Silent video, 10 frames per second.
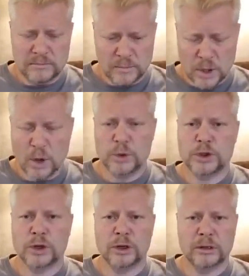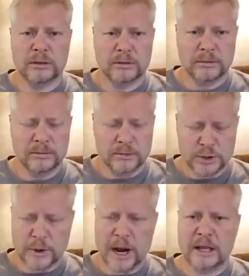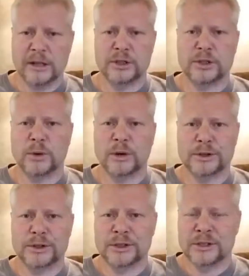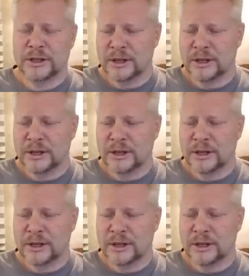no shirt, scraggly shorts,